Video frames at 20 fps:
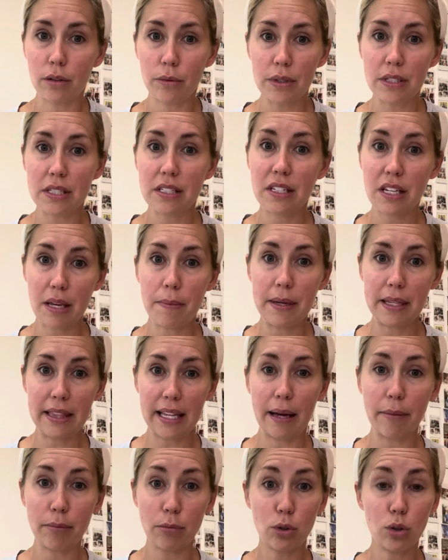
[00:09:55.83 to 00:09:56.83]
was keeping
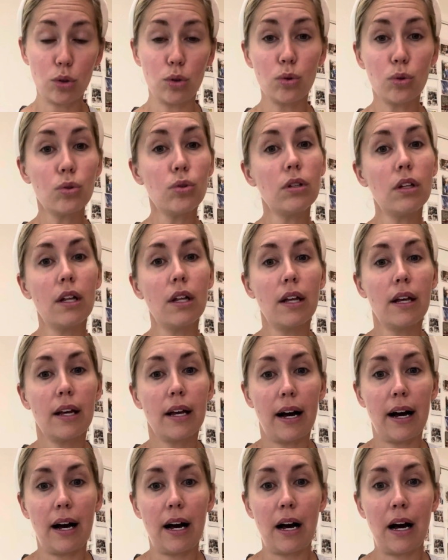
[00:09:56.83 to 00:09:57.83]
them cool,
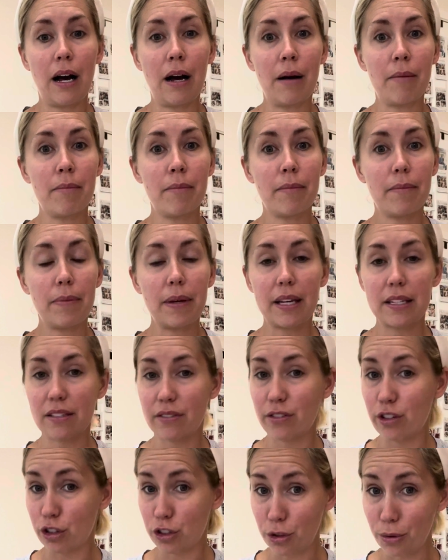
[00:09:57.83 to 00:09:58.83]
because if
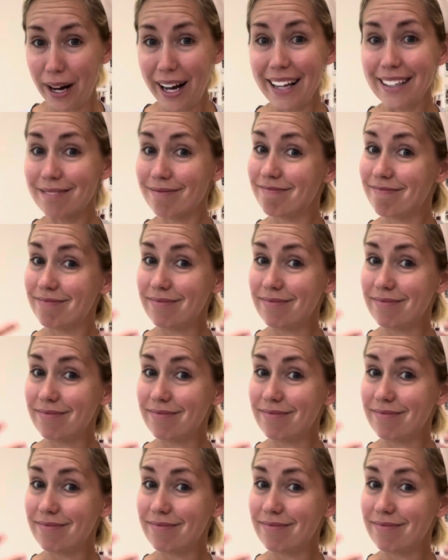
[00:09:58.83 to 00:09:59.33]
they're too hot,